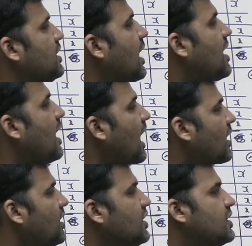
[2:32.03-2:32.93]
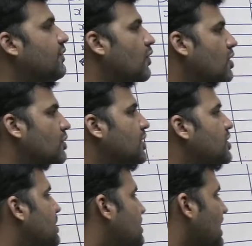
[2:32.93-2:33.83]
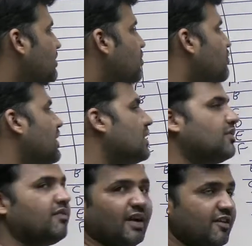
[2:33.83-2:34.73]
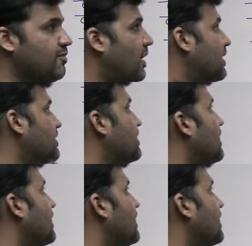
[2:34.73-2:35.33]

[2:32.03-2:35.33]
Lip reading: had at least 4 questions that were worth 5 marks.